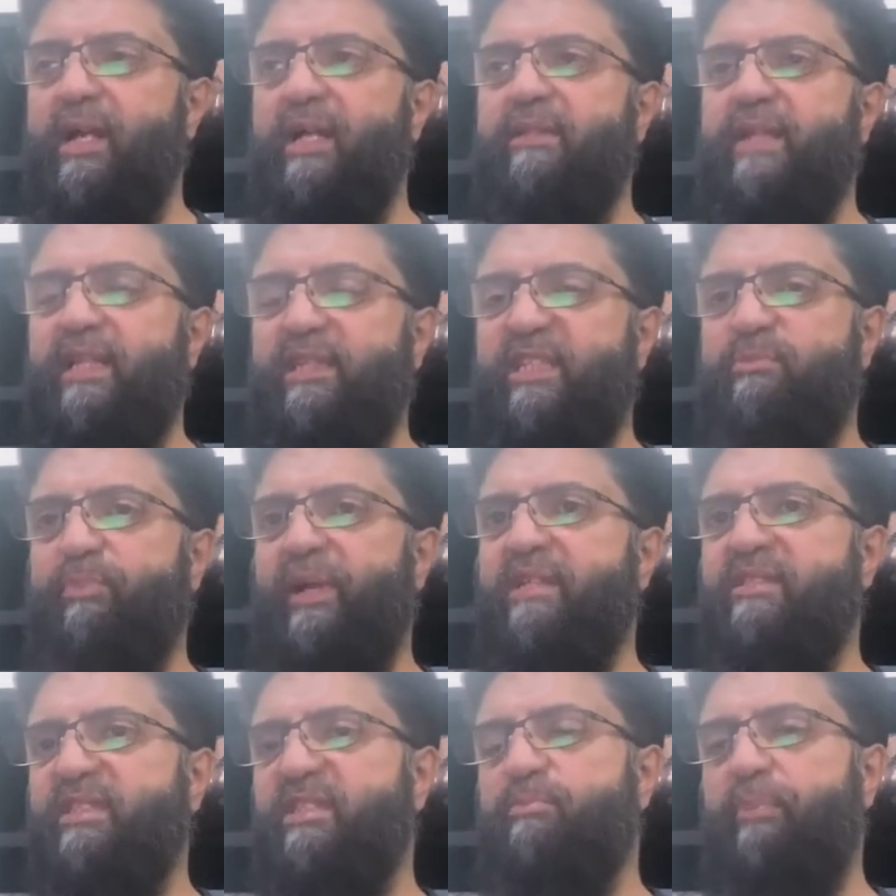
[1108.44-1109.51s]
that this
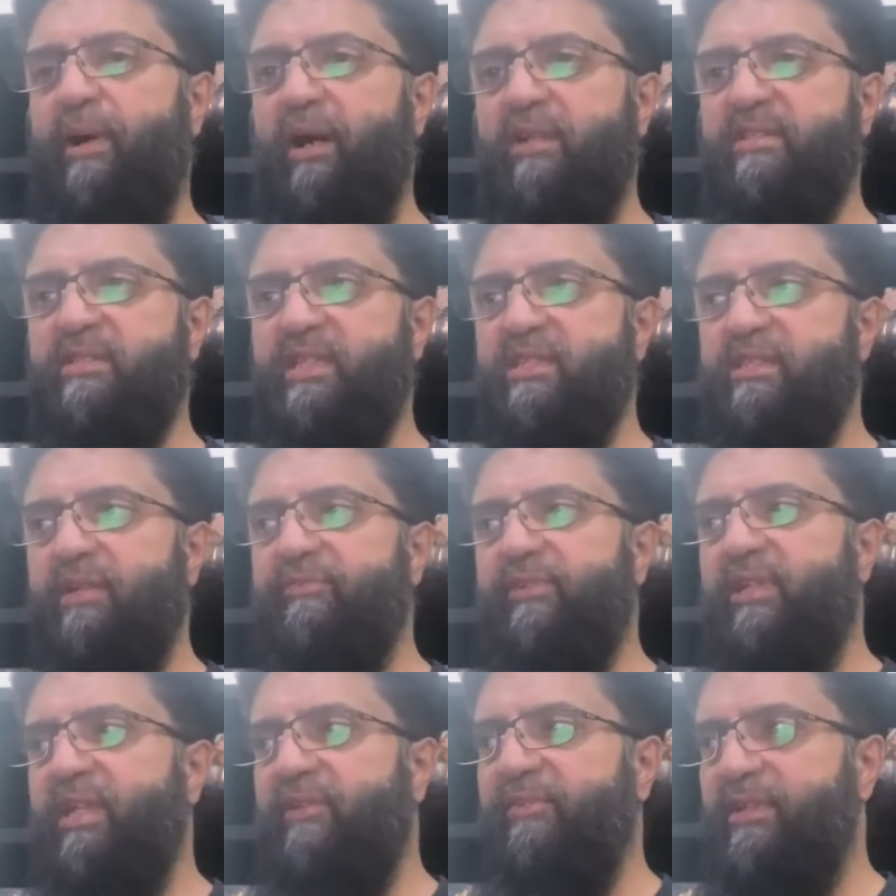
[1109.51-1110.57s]
person's past sins are
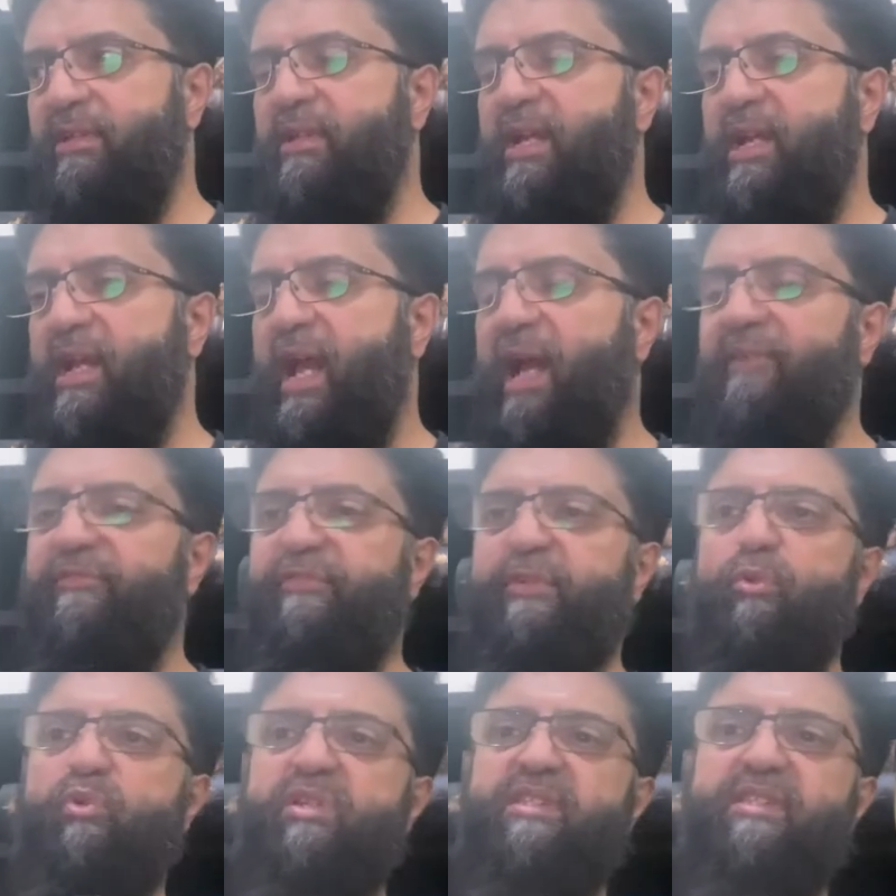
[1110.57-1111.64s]
forgiven and
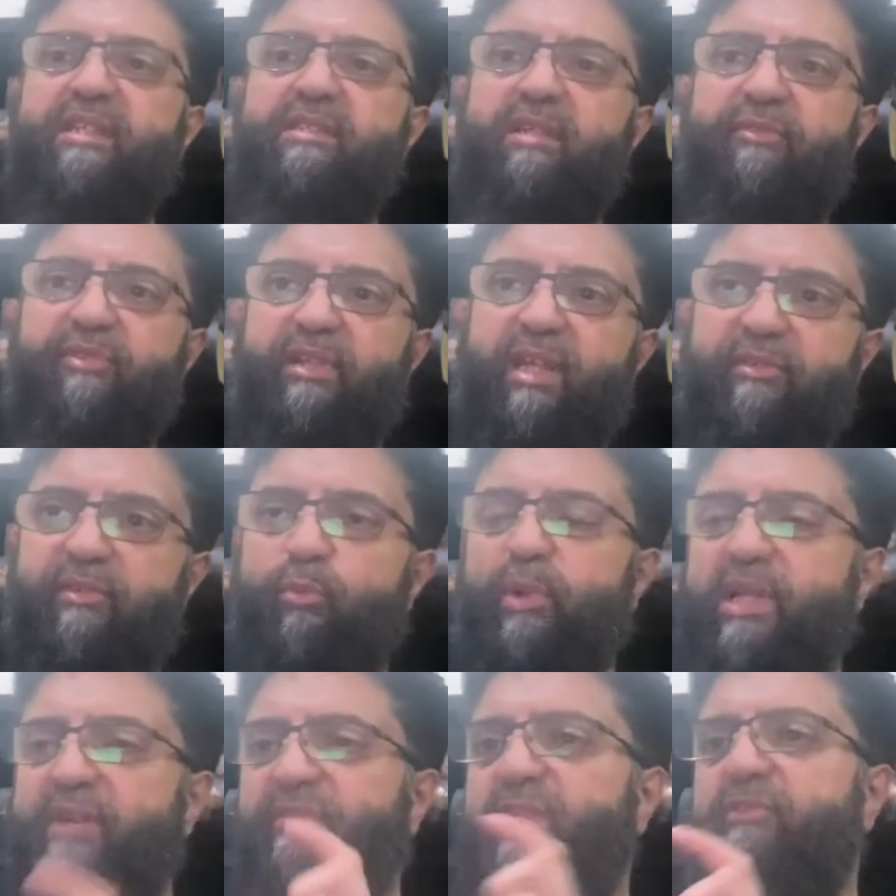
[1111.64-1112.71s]
future sins are forgiven.
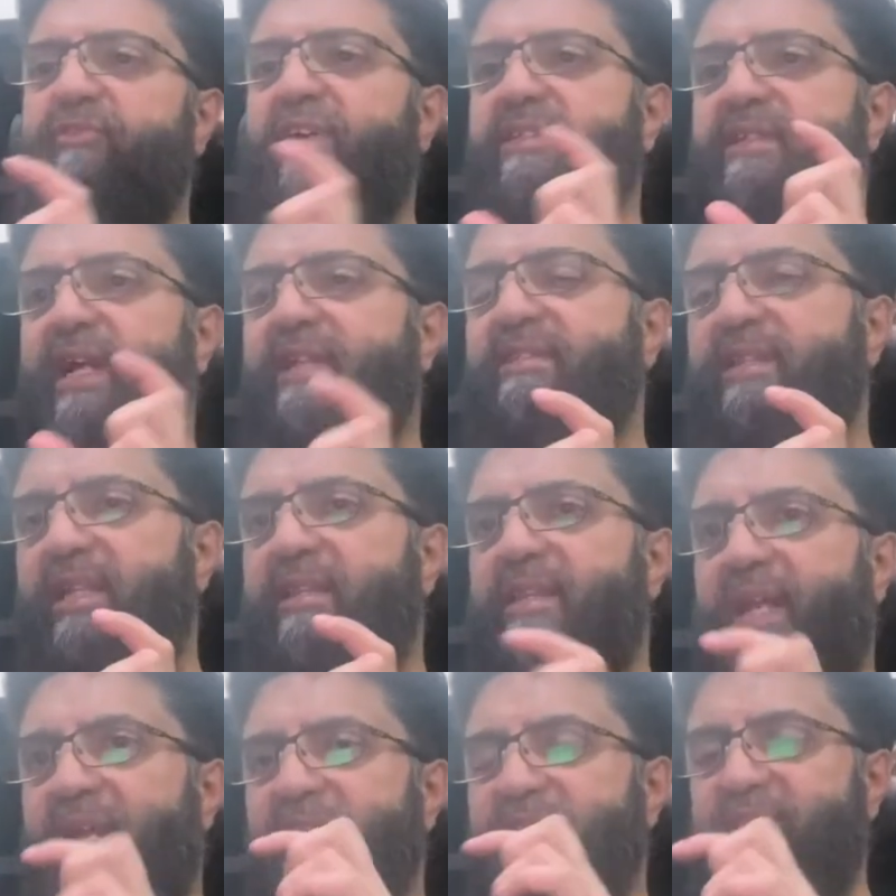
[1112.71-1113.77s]
Whenever you find a hadith
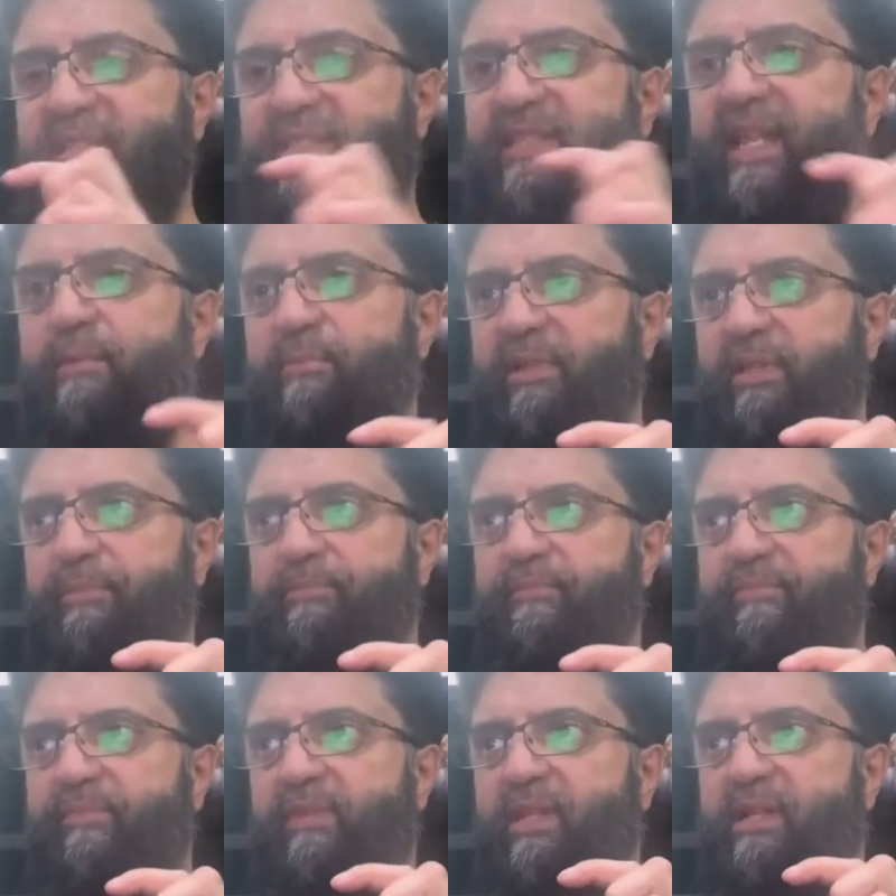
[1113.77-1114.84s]
that has this statement,
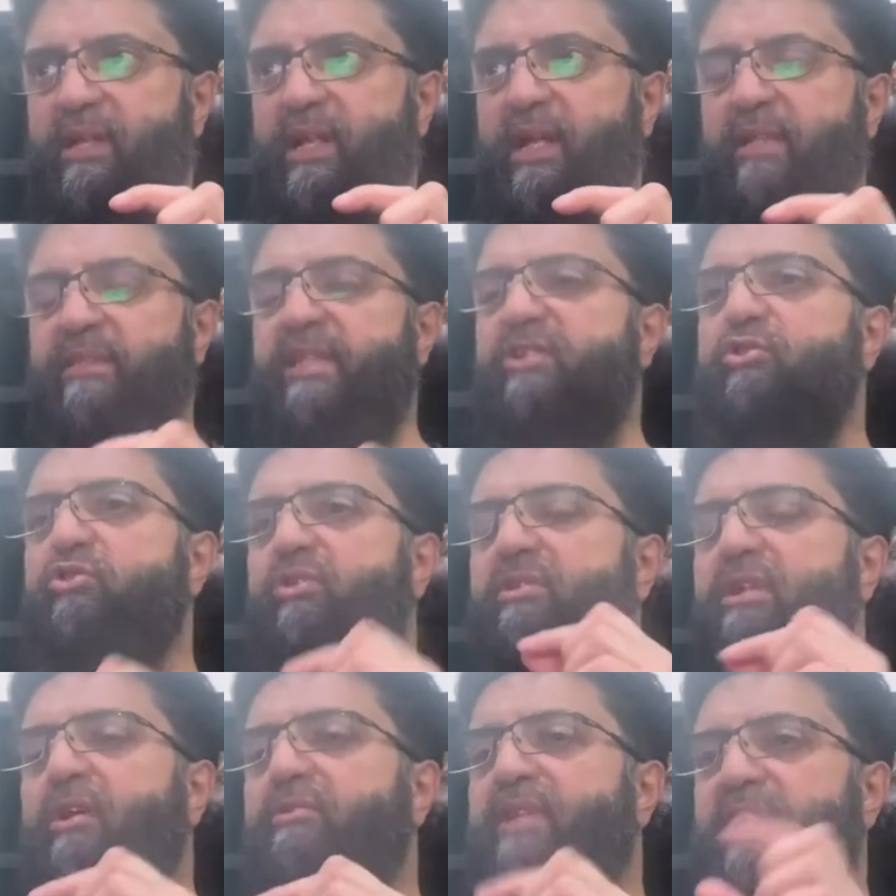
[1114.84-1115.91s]
then you should
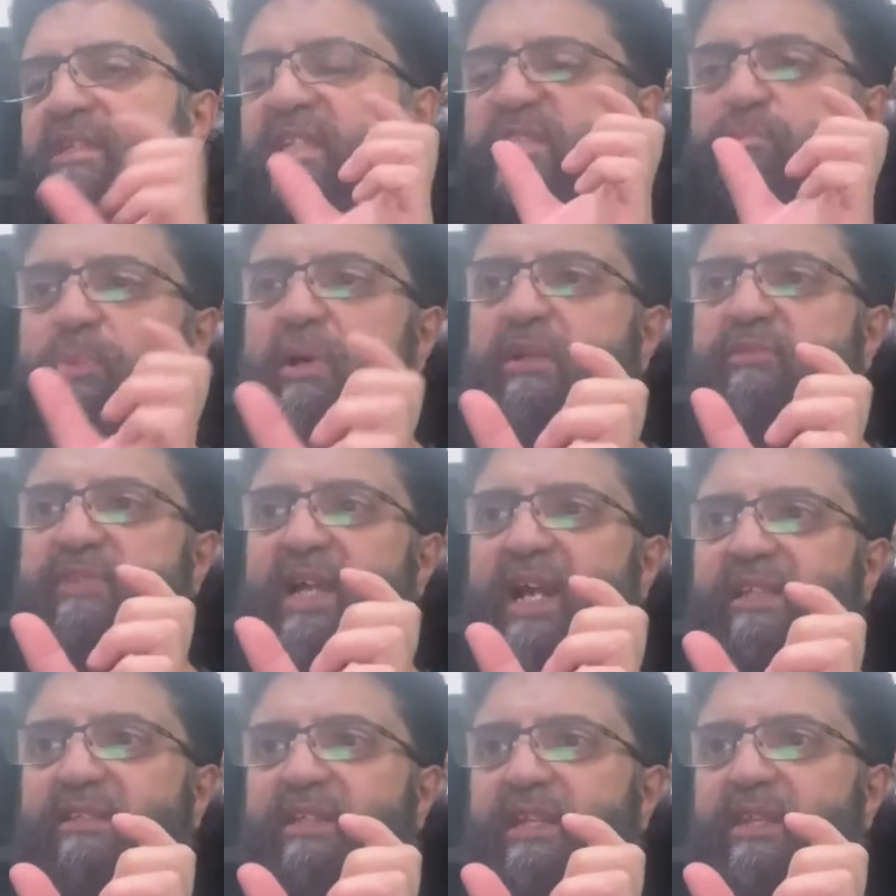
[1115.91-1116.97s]
know that this part of the
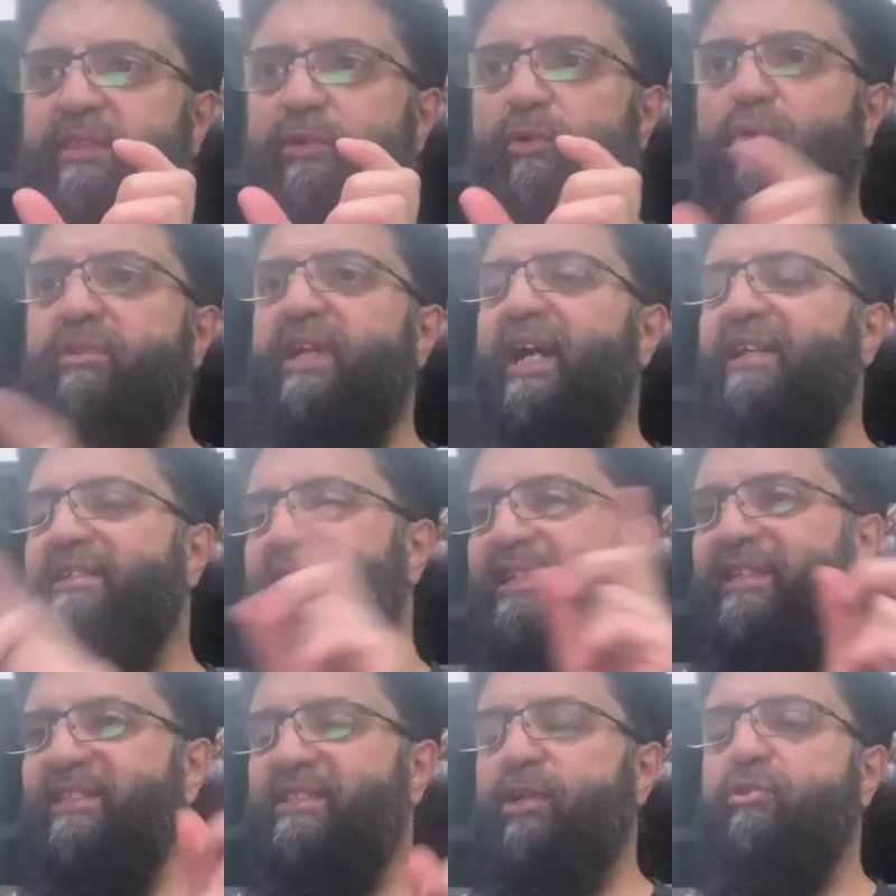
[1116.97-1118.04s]
hadith or the
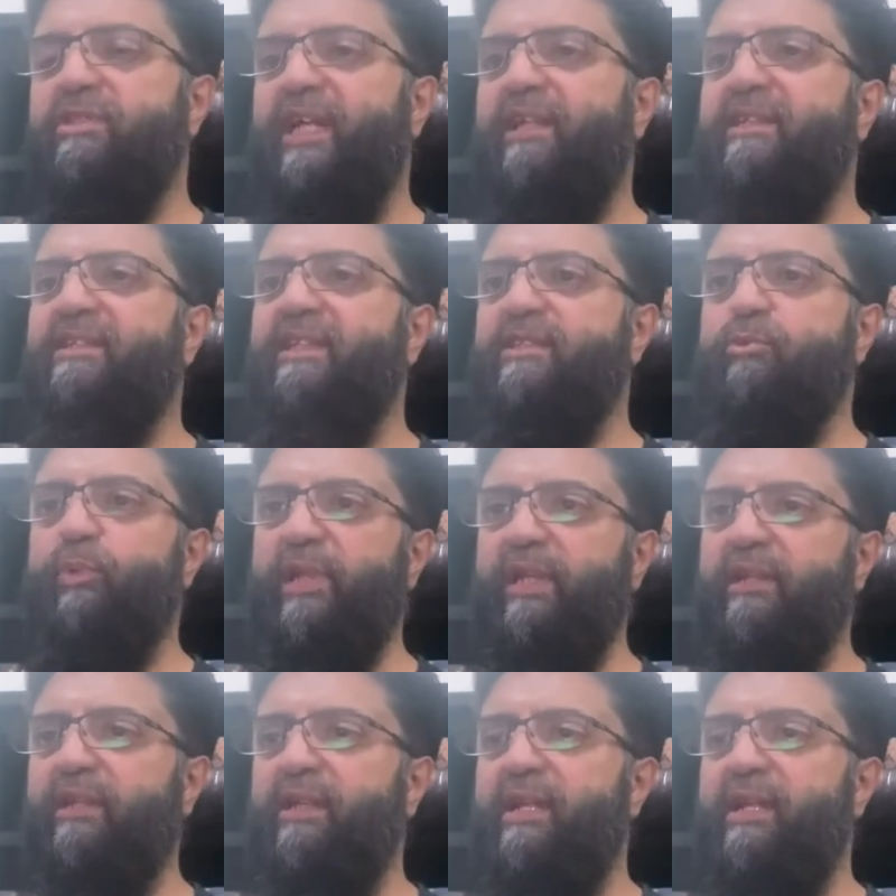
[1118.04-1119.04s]
hadith in totality is weak,